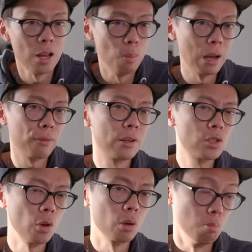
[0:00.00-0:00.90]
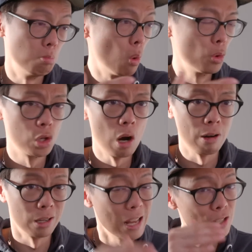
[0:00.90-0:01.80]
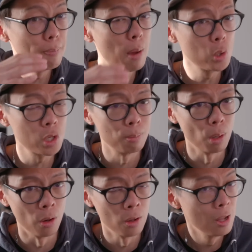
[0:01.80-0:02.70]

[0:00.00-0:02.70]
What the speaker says: It'll make things look more jarring, less motion blur.